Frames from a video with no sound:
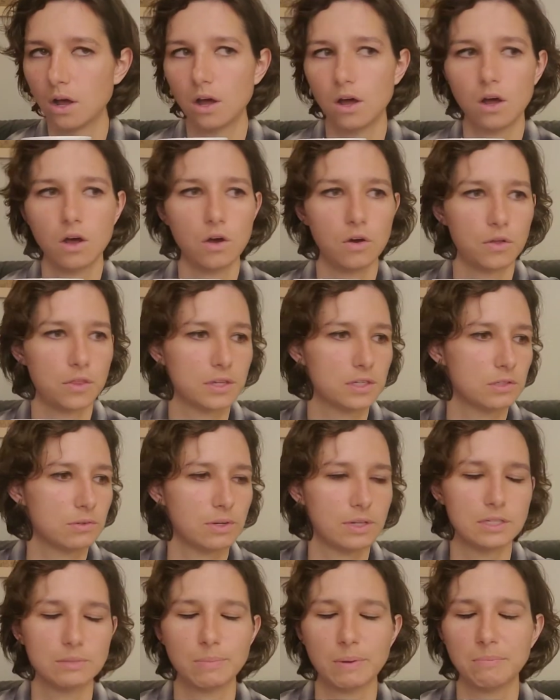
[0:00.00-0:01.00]
oh, this one
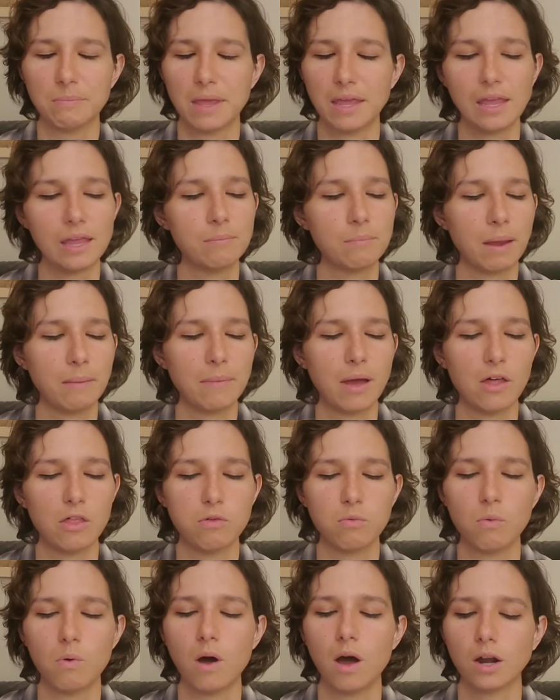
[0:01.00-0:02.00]
has been making my mouth
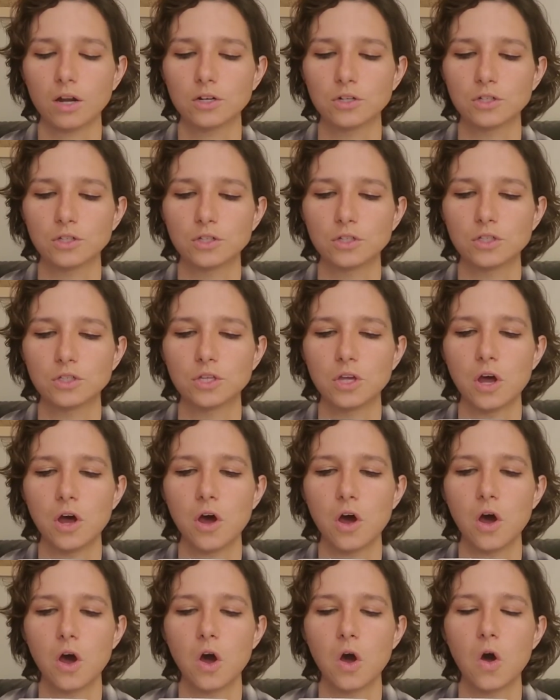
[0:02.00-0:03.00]
water
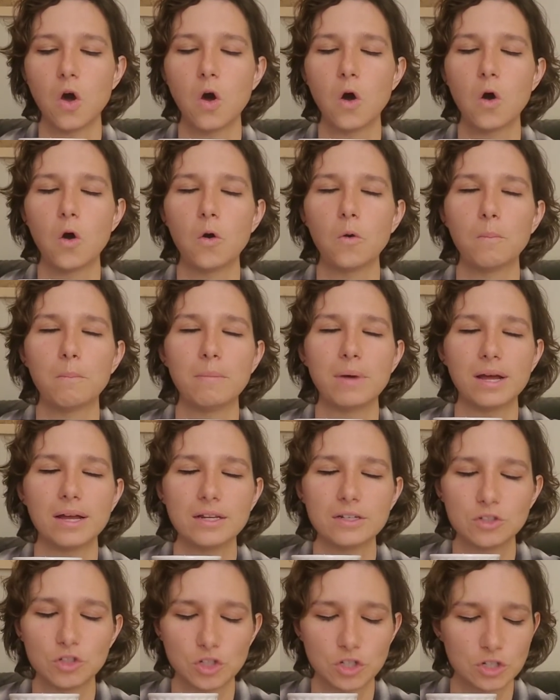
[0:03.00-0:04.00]
so
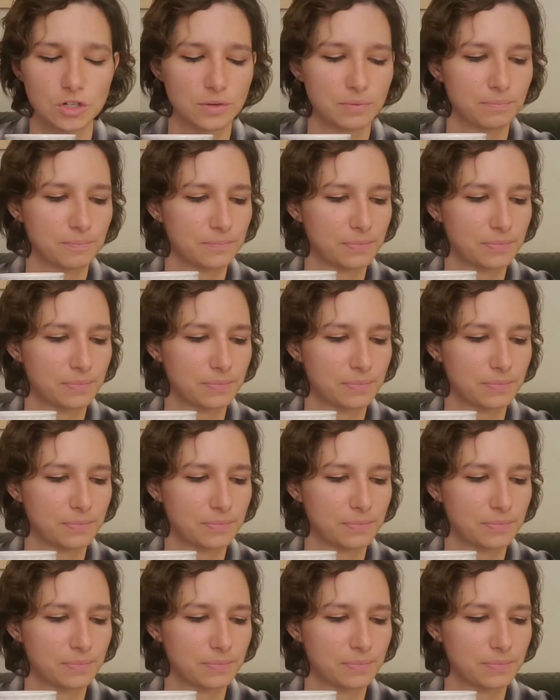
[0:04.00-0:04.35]
much.